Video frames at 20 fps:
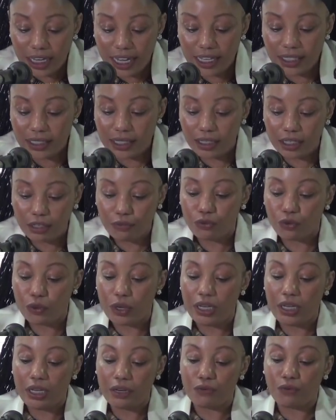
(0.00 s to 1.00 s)
takes an
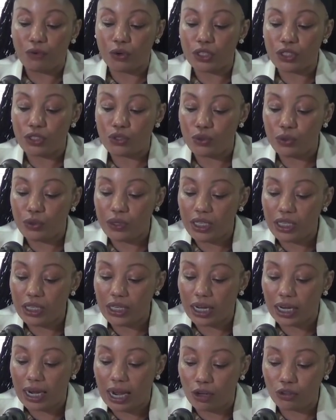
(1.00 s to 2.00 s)
invoice to
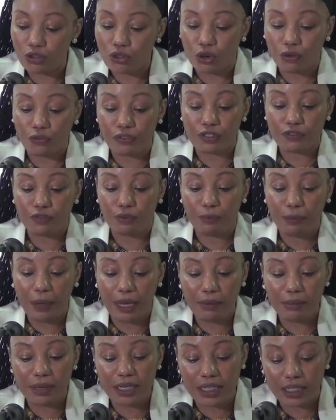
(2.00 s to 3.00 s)
the accounts office for
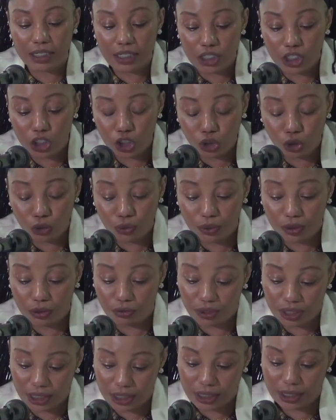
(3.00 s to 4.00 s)
payment and is issued with
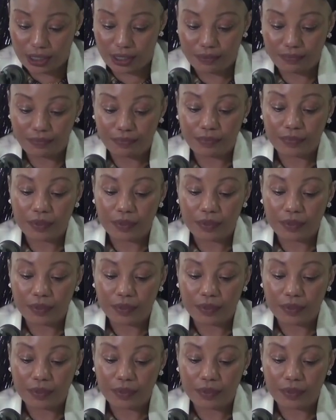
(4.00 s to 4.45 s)
a receipt.